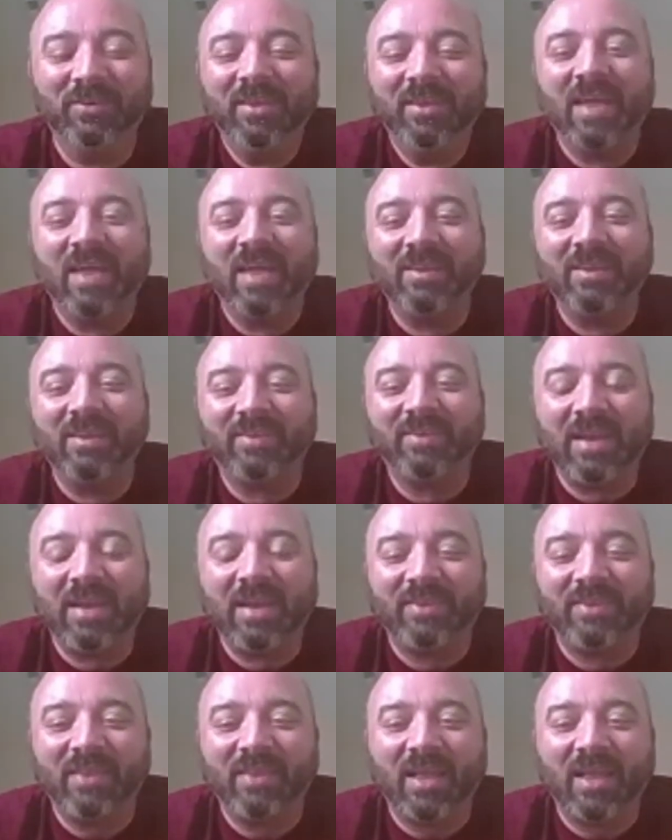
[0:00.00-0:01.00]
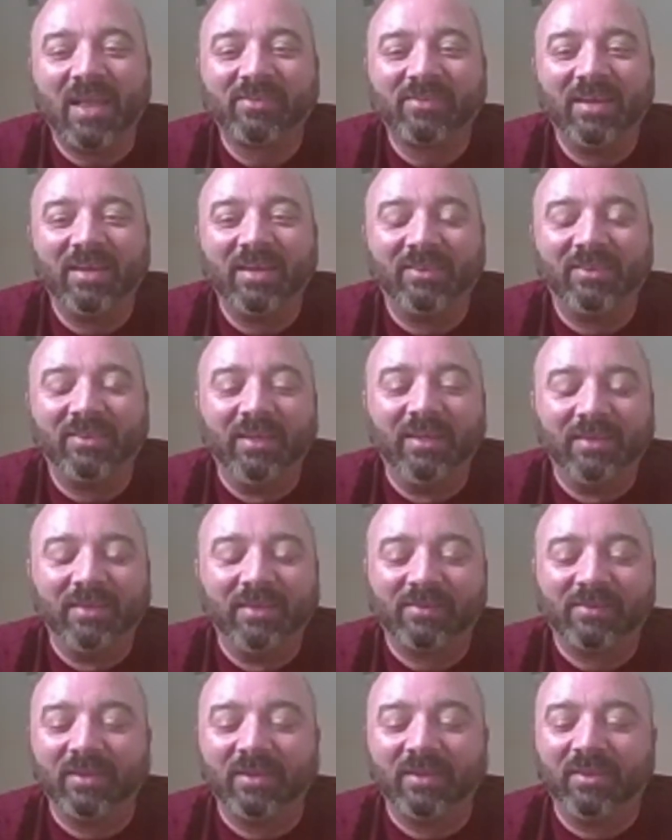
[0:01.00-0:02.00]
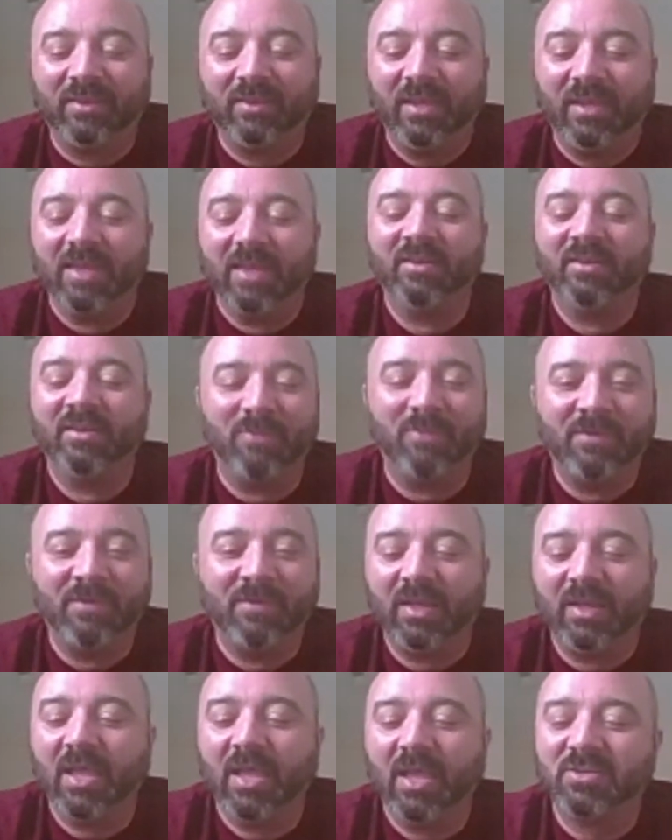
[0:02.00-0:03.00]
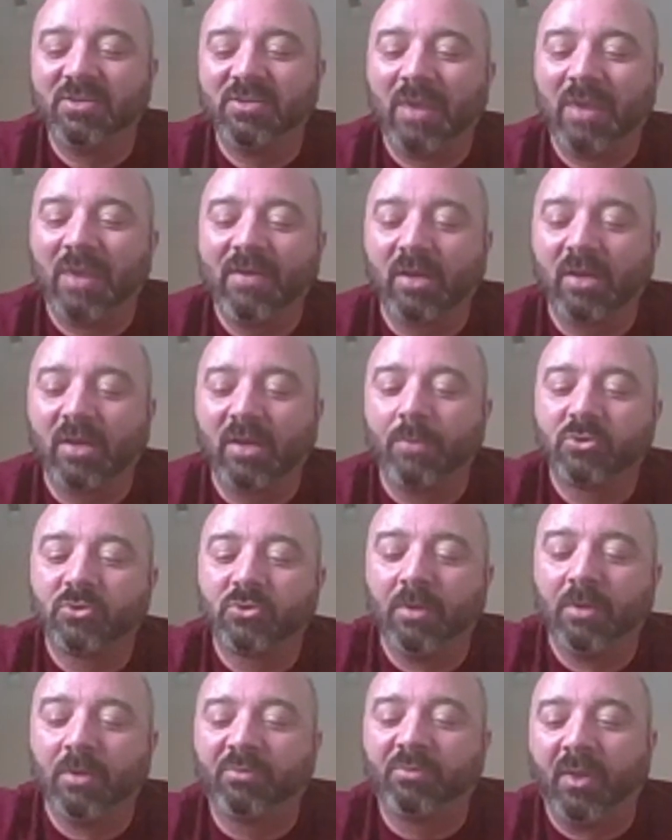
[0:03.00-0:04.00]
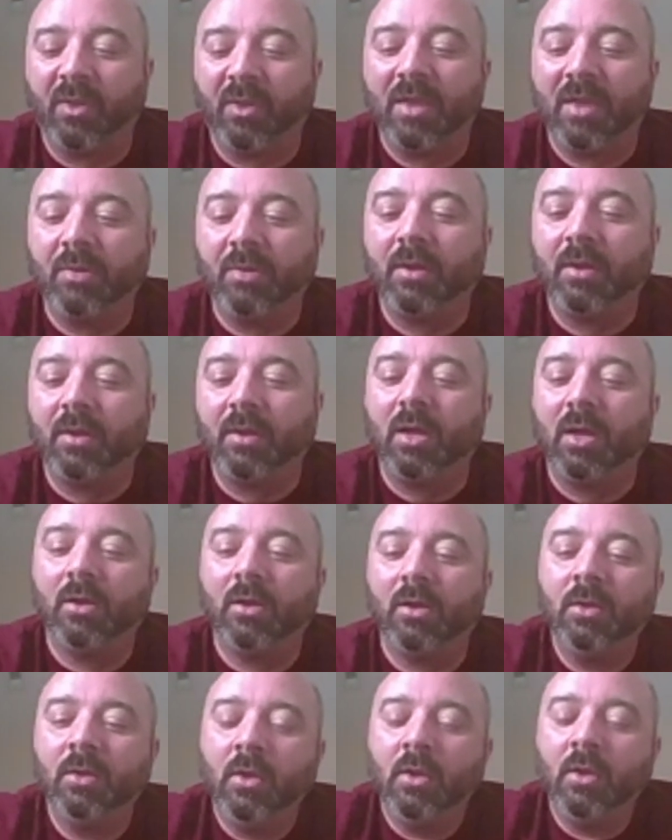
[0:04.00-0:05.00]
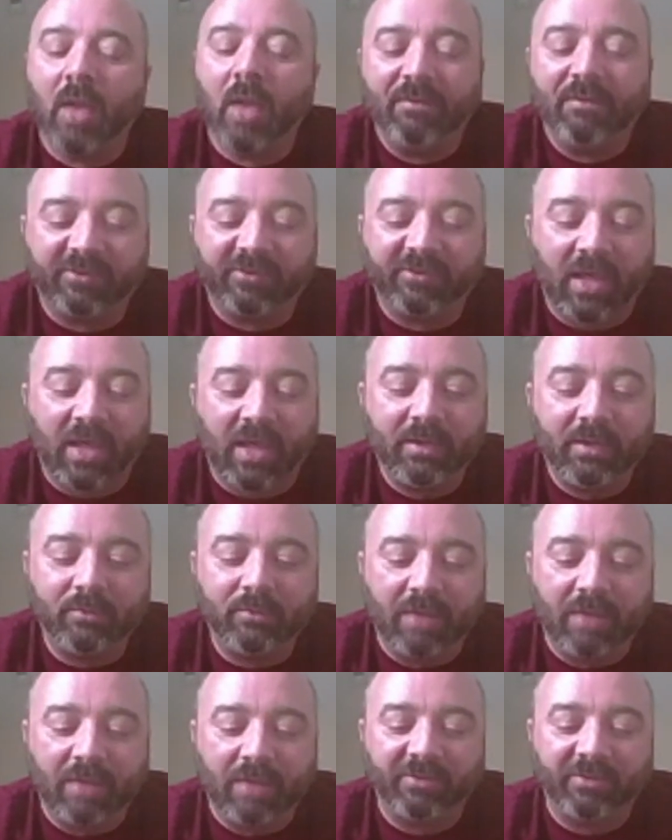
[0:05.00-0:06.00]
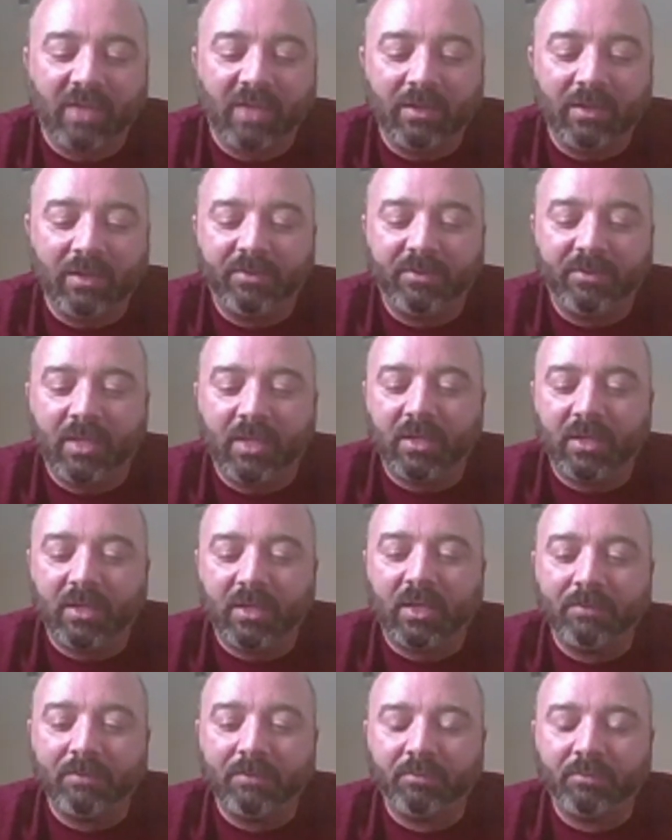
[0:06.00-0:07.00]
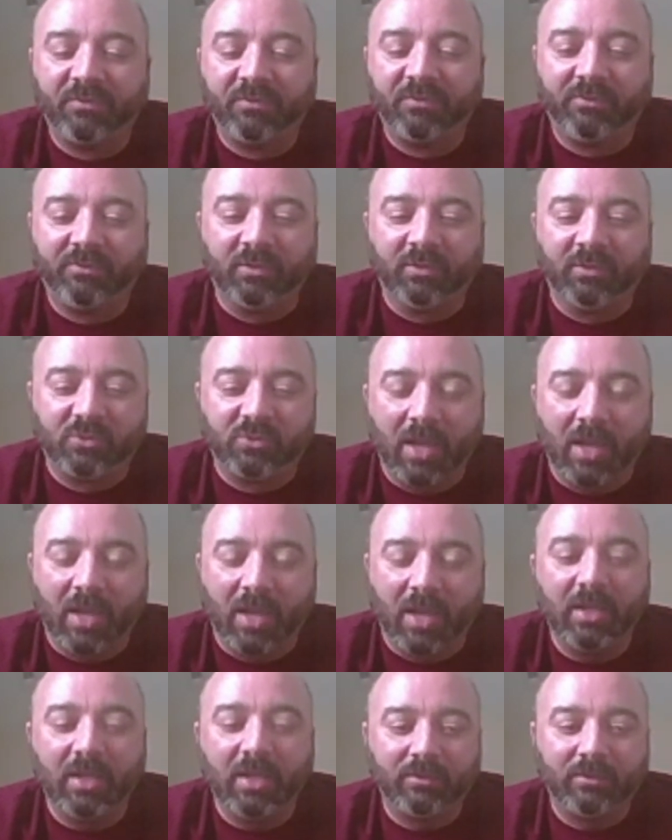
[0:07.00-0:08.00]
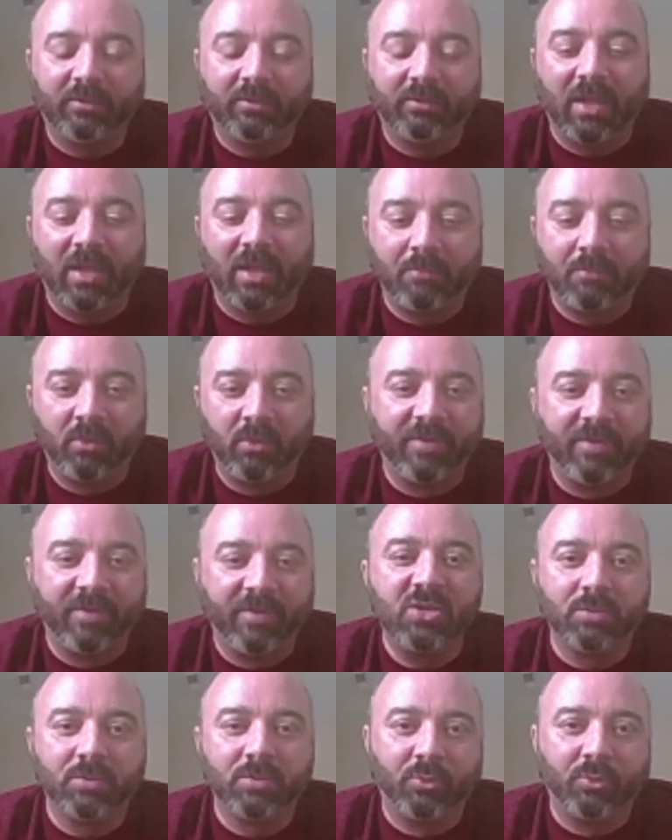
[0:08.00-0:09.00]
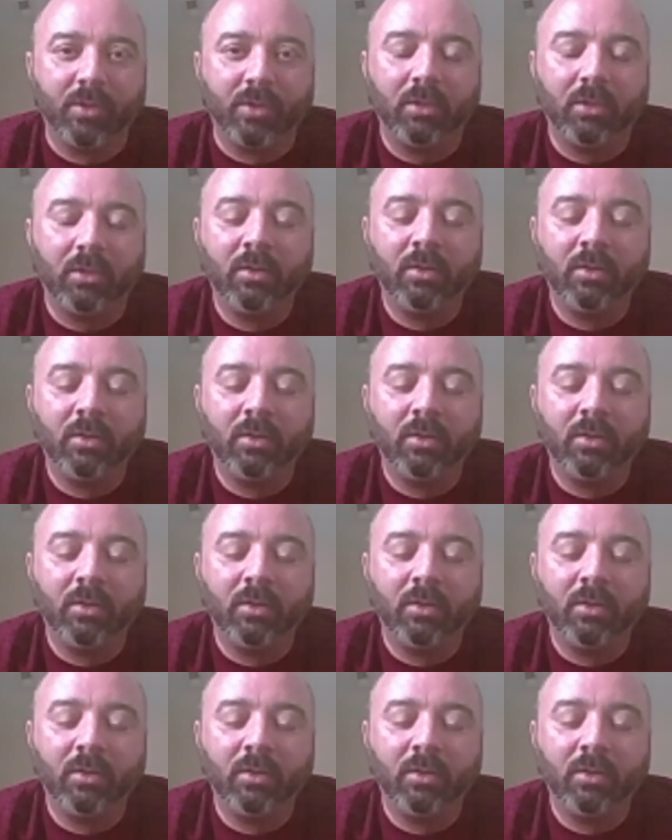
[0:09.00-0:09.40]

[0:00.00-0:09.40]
that's like the end of my vacation, but I've got a couple trips planned, but, I've decided that, to try to get to that motivation point.